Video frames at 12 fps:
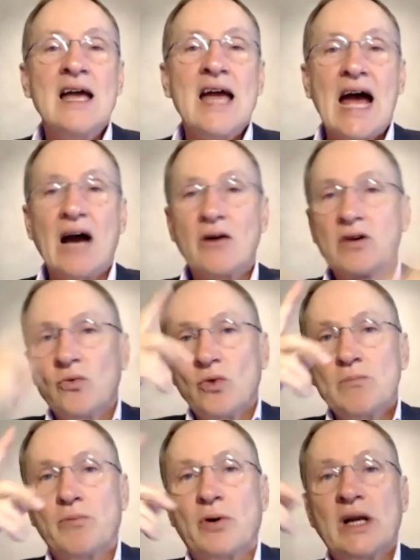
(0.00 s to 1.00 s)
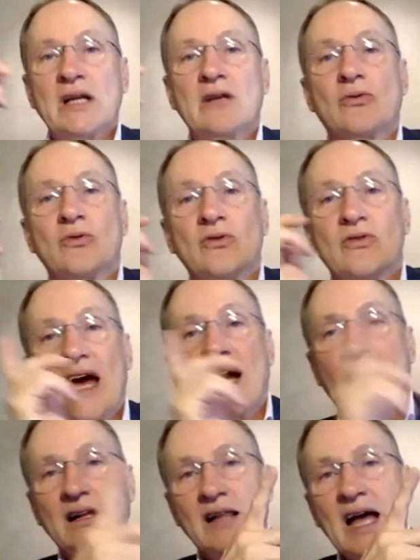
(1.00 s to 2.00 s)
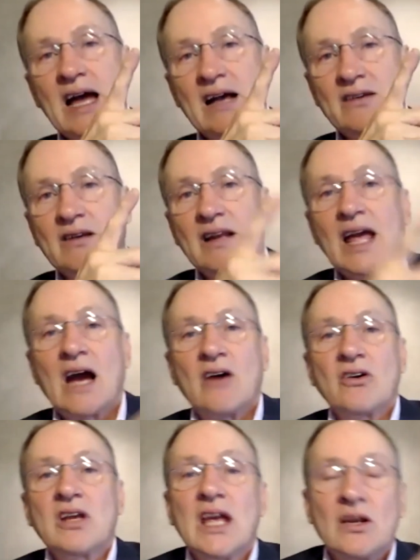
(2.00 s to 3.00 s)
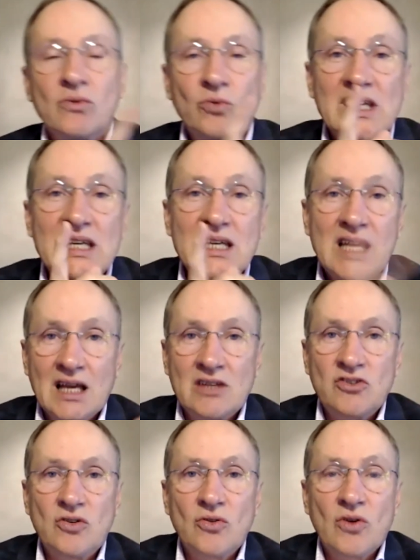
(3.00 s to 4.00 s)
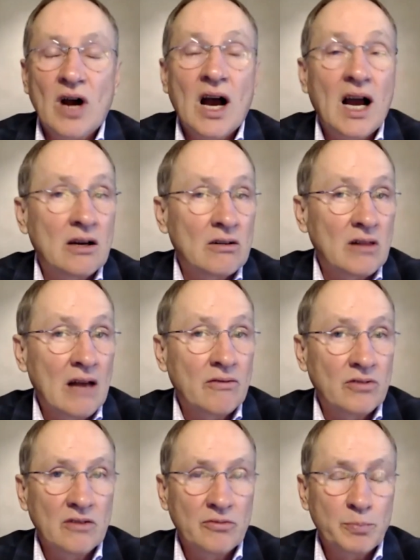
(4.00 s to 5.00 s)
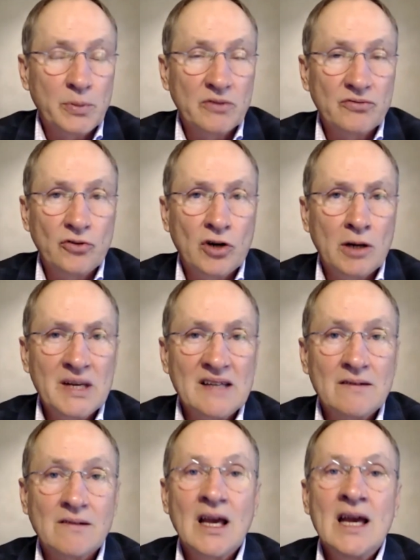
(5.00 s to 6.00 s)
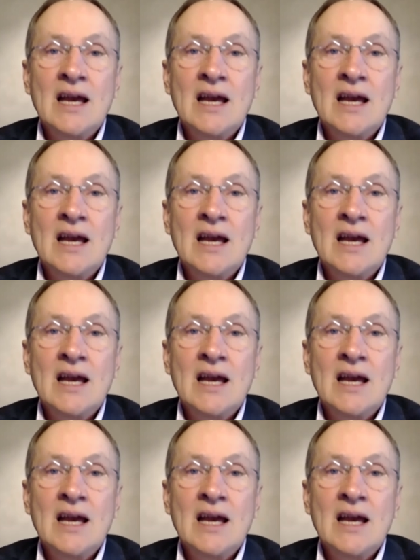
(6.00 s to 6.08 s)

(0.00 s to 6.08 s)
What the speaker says: How can we break through that glass, and how can we get to a higher level of performance?